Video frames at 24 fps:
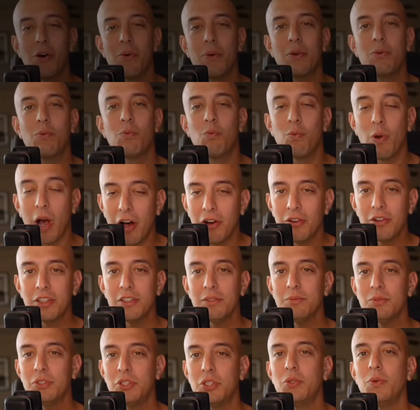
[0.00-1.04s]
and welcome
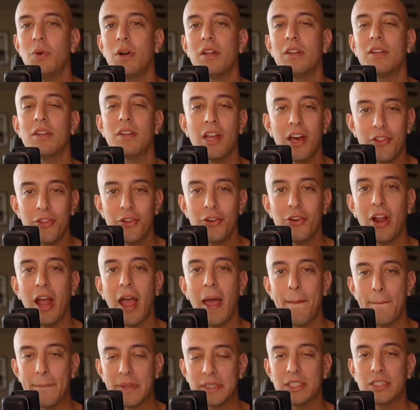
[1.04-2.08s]
to another
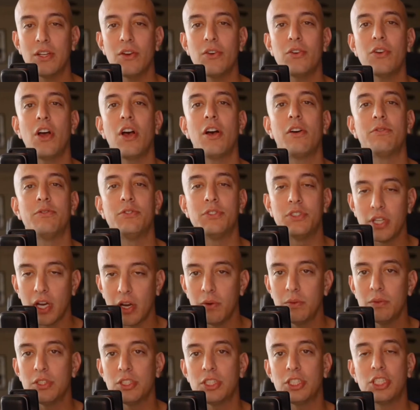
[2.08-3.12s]
episode of
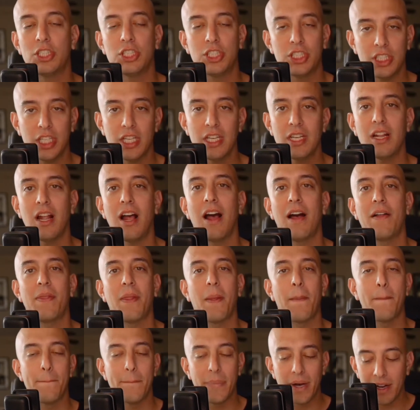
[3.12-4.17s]
Don't Shit on the
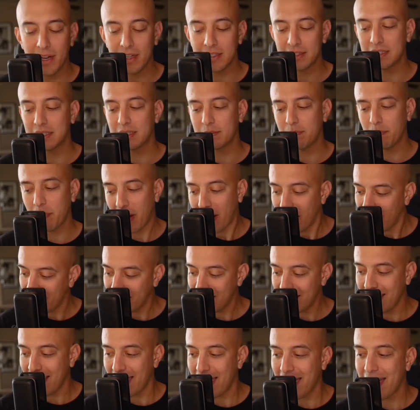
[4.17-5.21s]
Bus
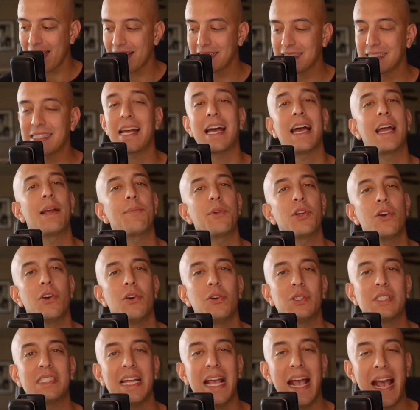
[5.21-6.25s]
podcast. I'm your
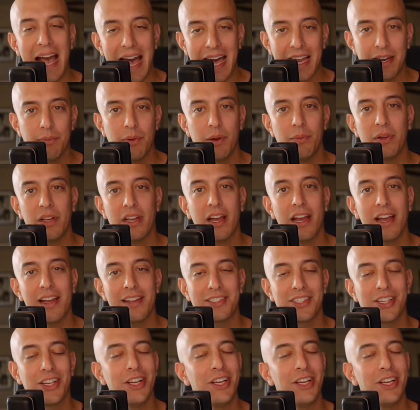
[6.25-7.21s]
host, Adam Omokias,